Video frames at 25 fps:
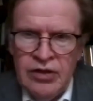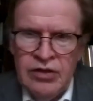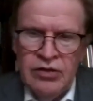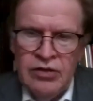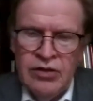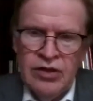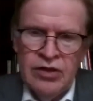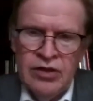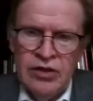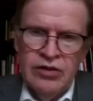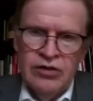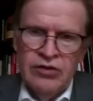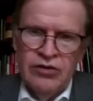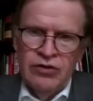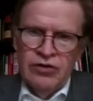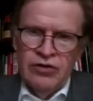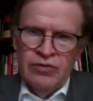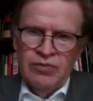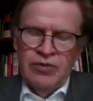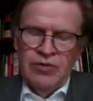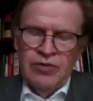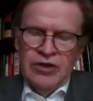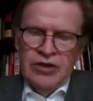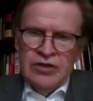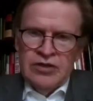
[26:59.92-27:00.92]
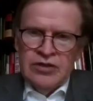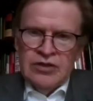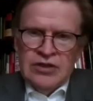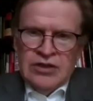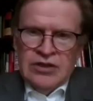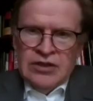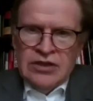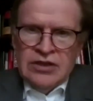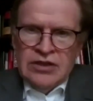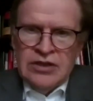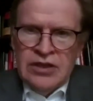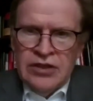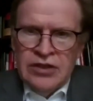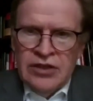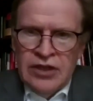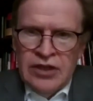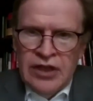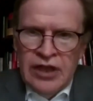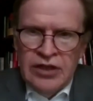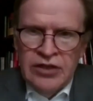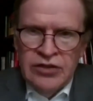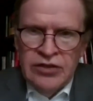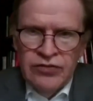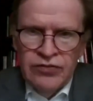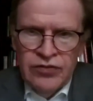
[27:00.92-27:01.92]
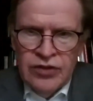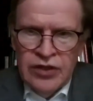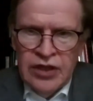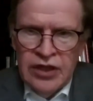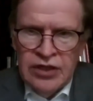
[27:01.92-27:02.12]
The Europeans at the end of the